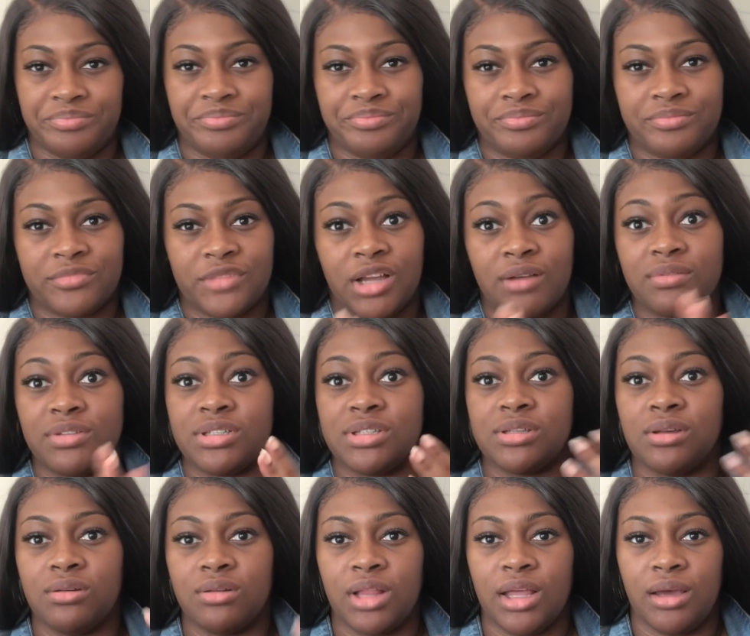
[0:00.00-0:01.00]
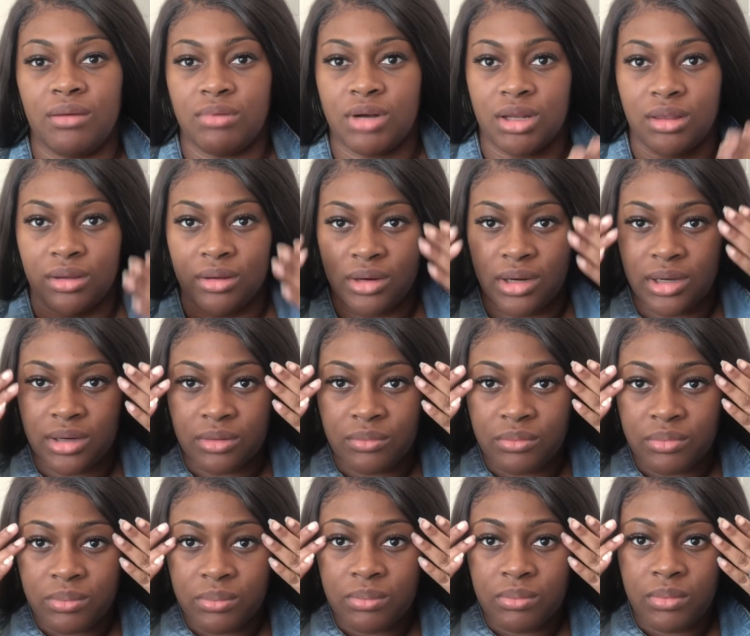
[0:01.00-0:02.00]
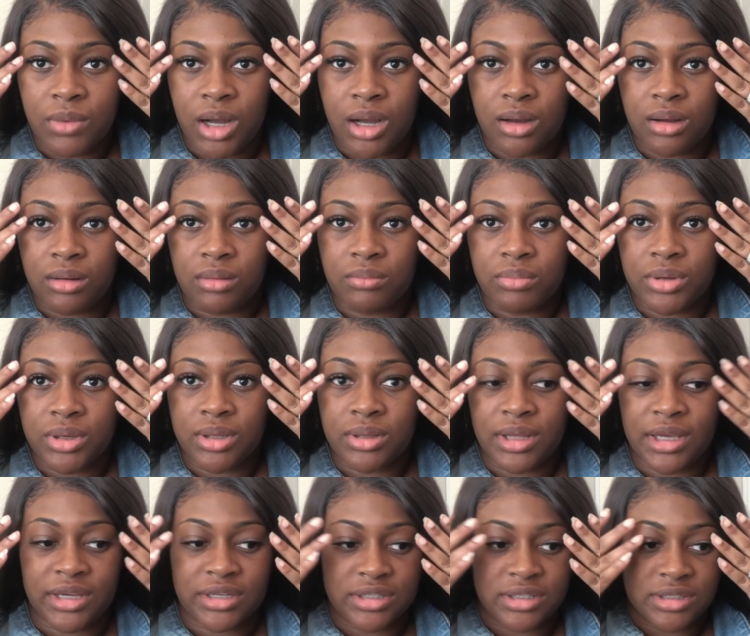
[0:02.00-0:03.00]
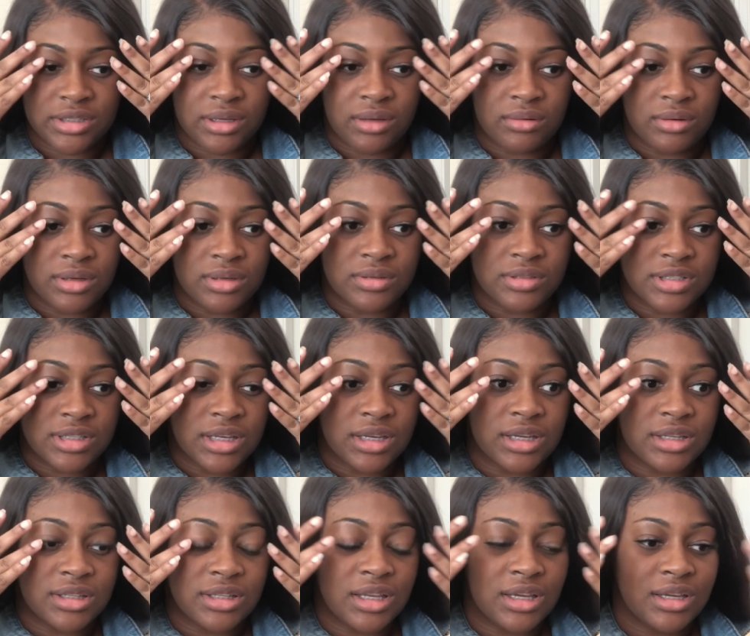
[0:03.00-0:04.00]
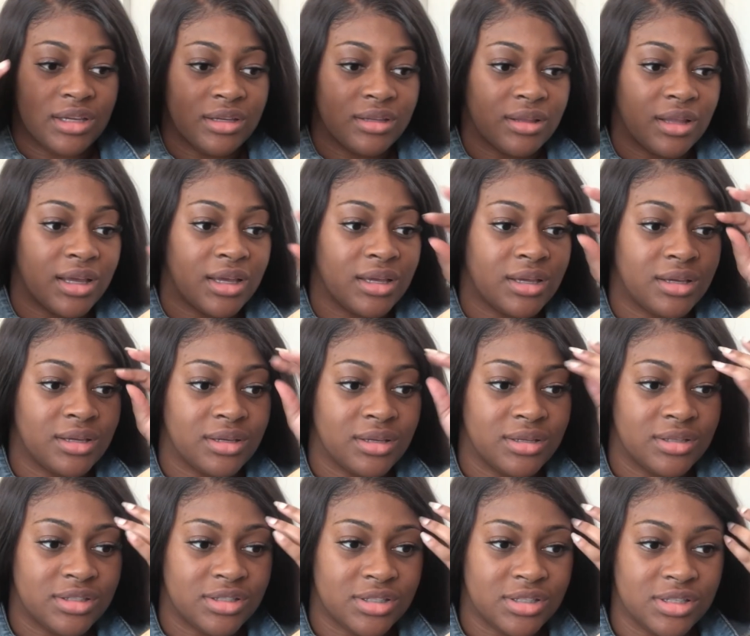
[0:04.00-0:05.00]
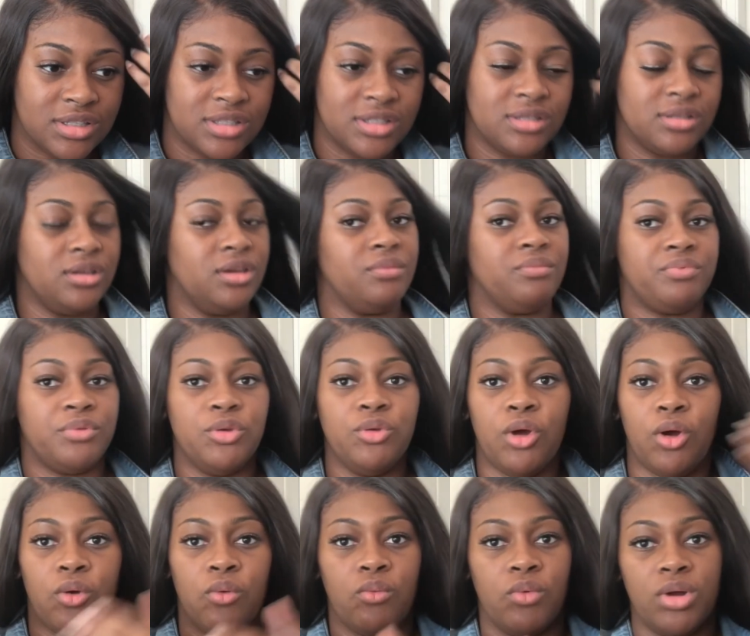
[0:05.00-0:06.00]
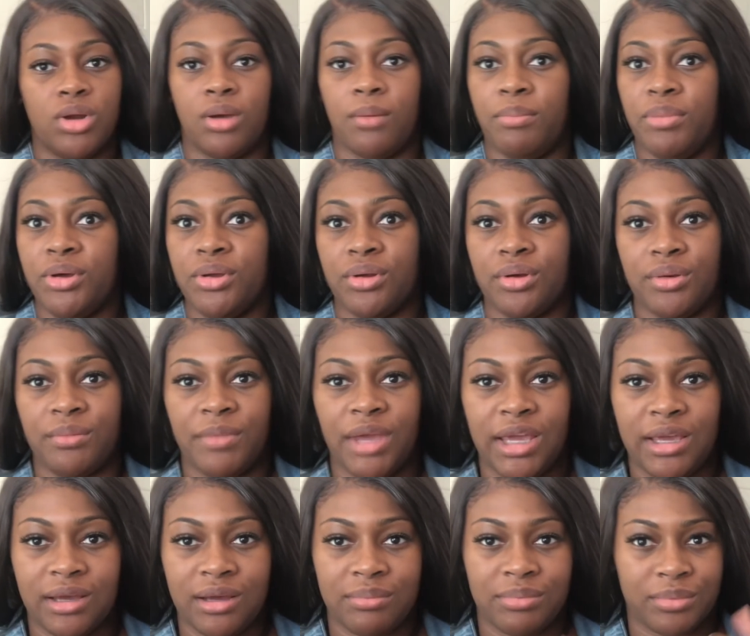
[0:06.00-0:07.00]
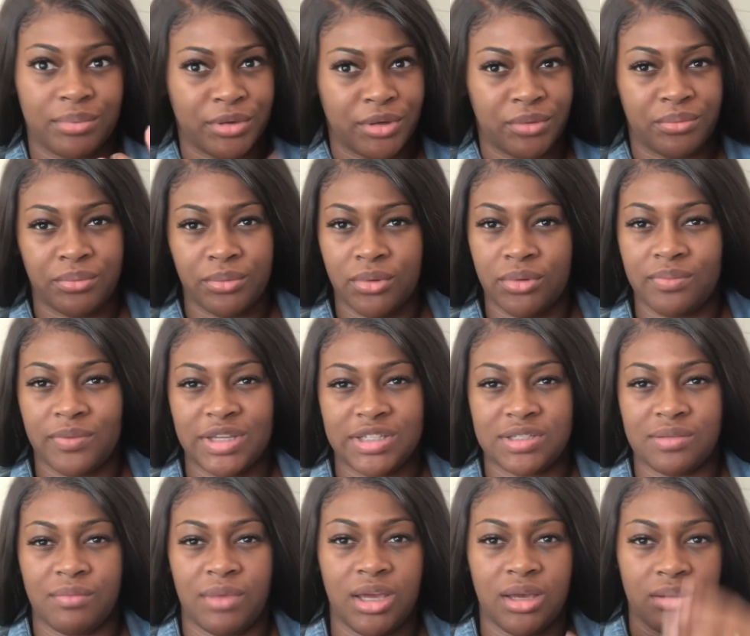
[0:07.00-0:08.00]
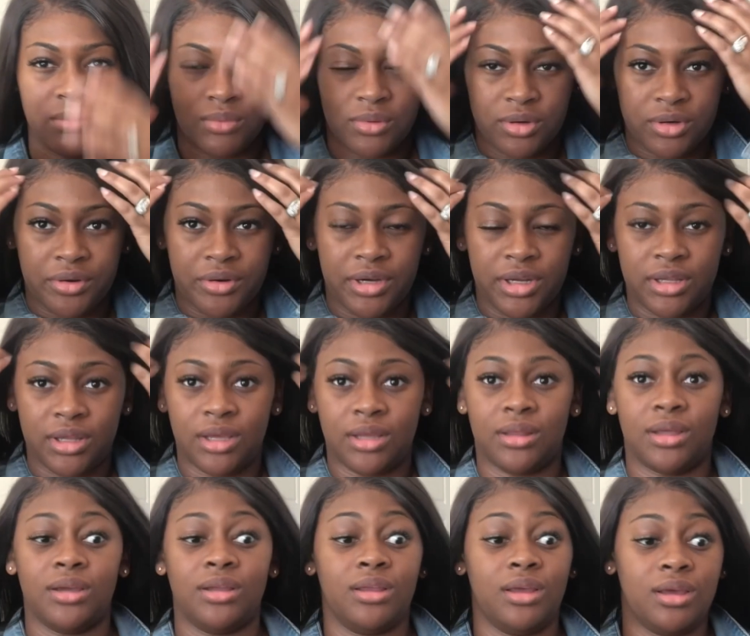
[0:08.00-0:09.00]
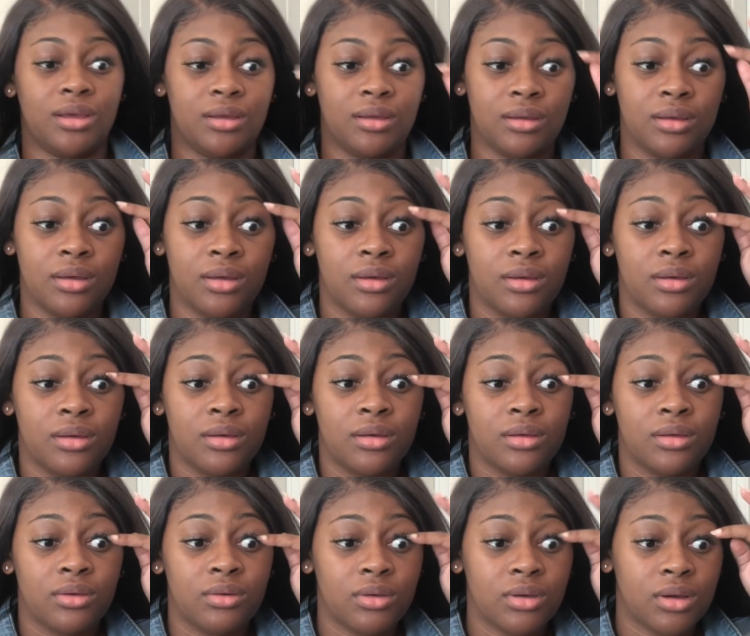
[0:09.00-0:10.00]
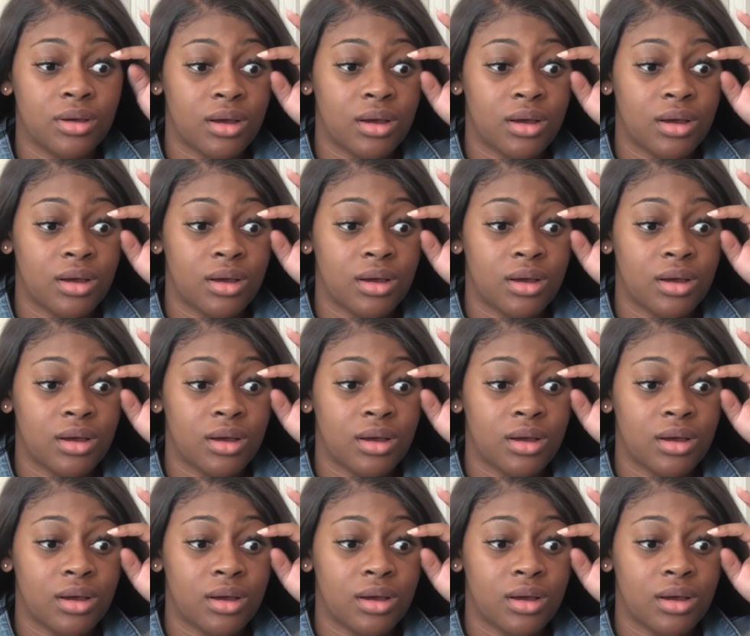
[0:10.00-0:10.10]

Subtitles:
I was so glad when I learned how to put lashes on. I was like, I think like it's just, if you don't want to put on makeup or put a full face of makeup on or anything like that, you could